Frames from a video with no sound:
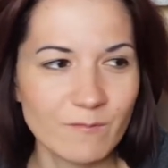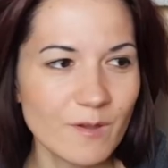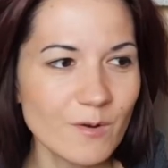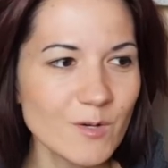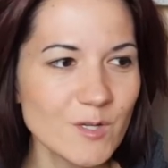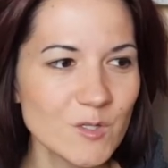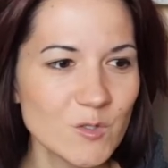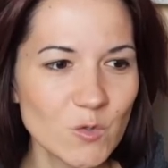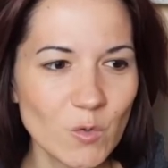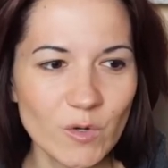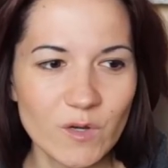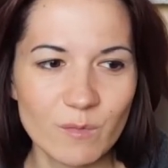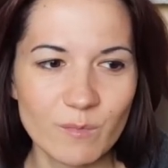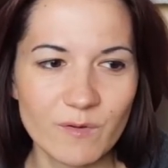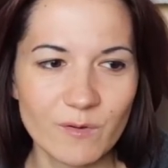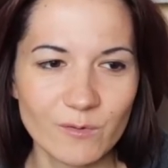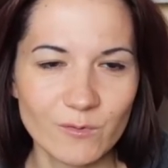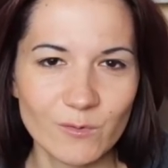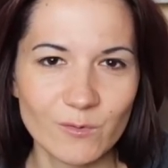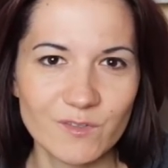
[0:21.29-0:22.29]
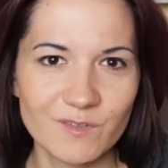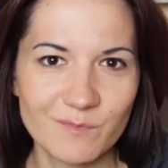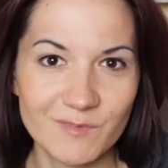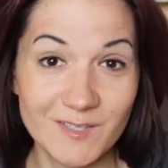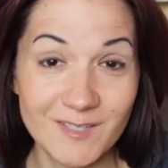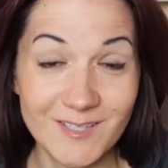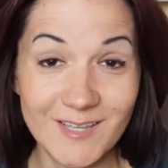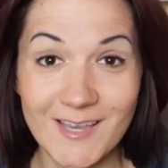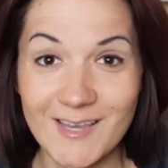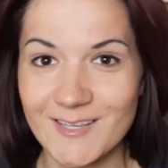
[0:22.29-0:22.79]
very sorry about all the
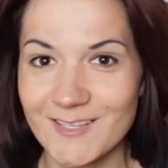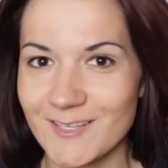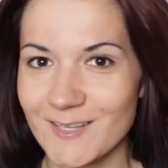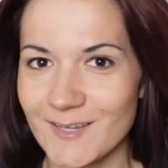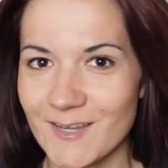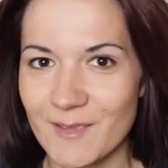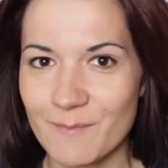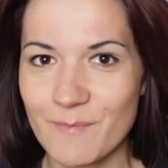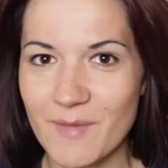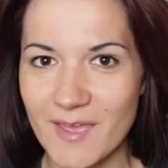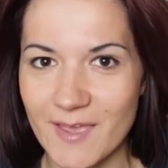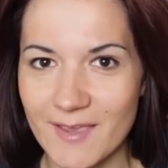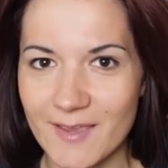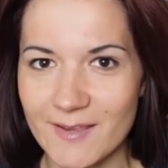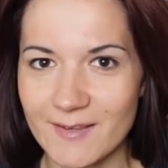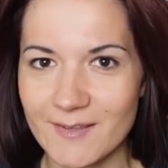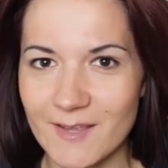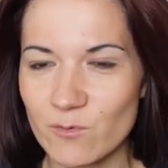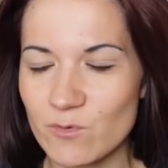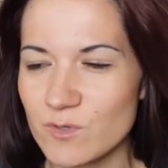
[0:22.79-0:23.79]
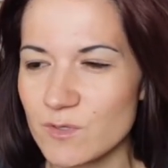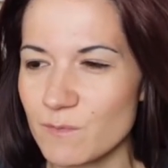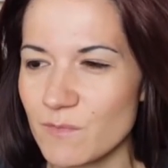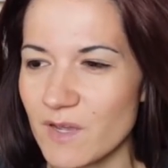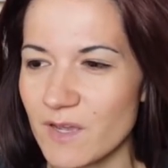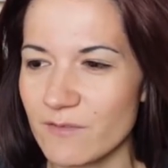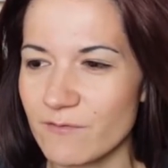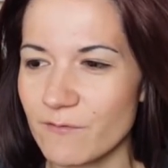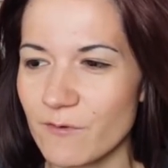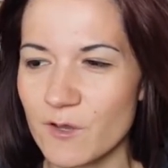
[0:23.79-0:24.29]
mistakes that I made, that was
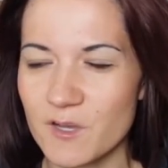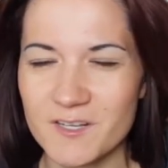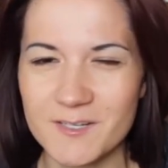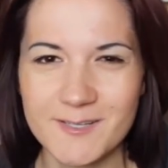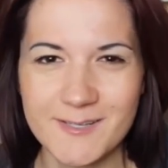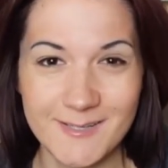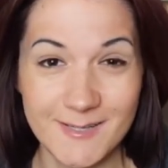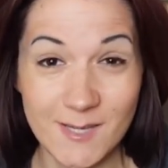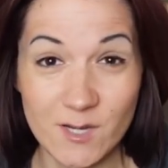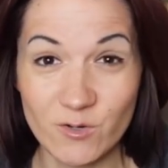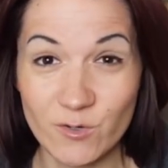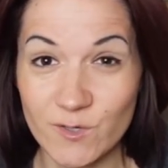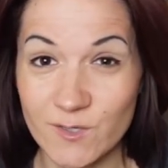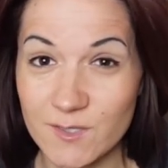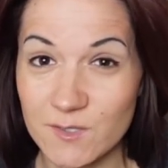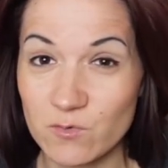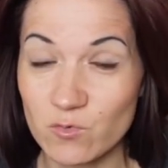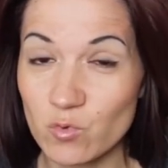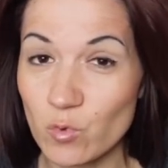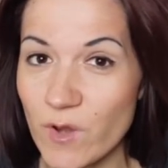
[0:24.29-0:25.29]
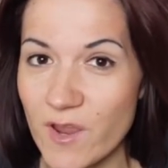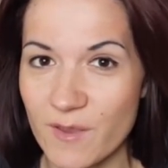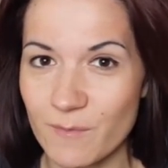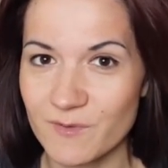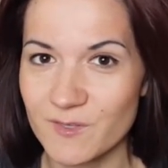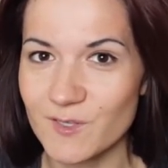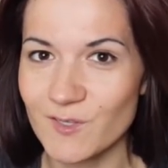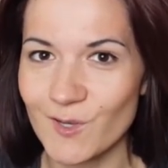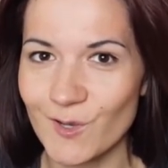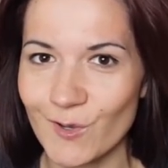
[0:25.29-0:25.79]
my first serious stream,
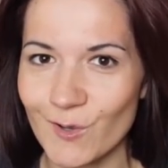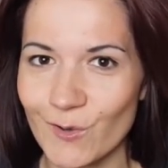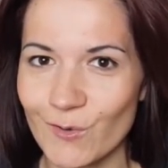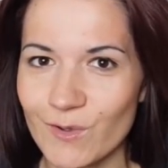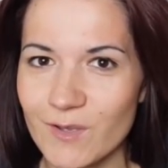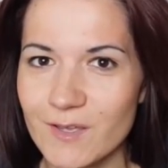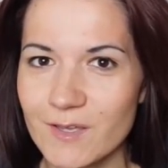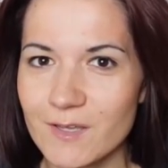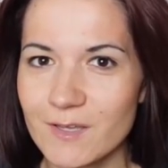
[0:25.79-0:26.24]
so